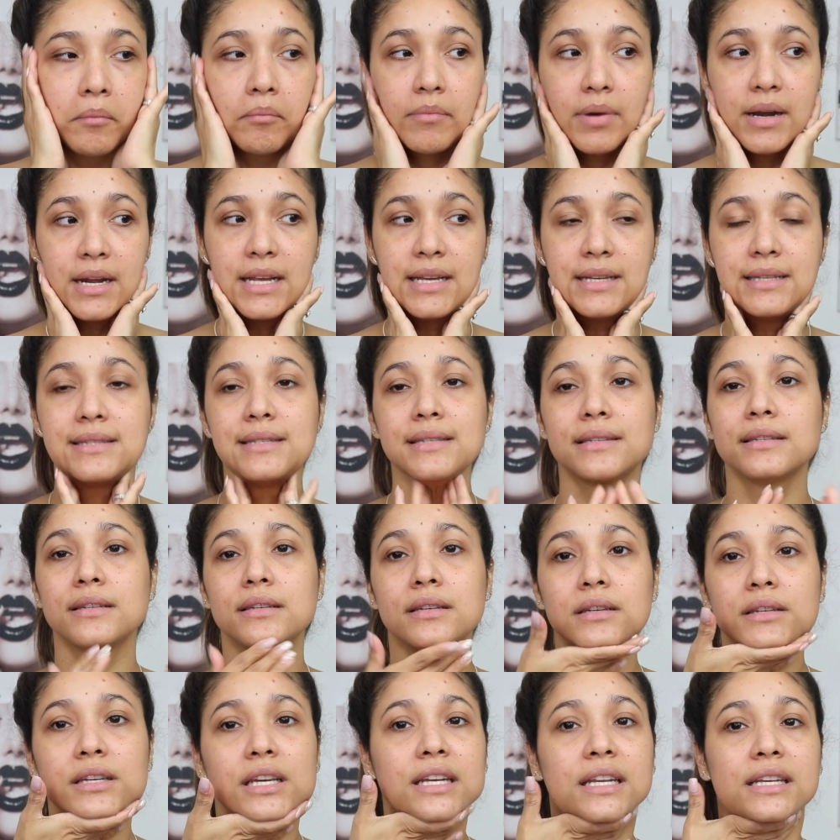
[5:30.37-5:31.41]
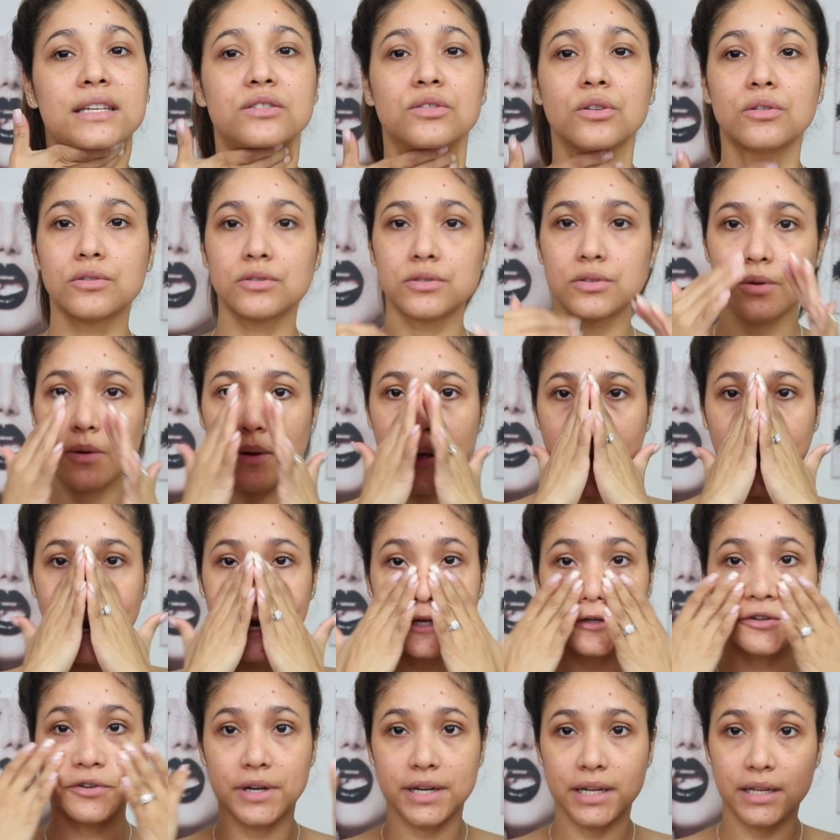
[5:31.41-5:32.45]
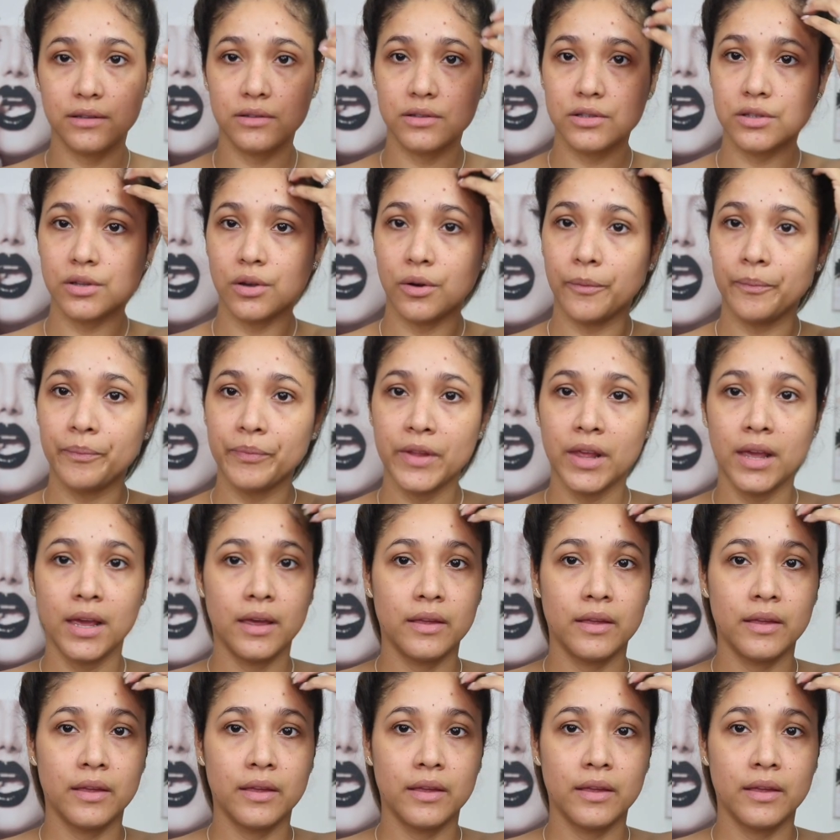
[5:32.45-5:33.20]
but it's, it is also hydrating so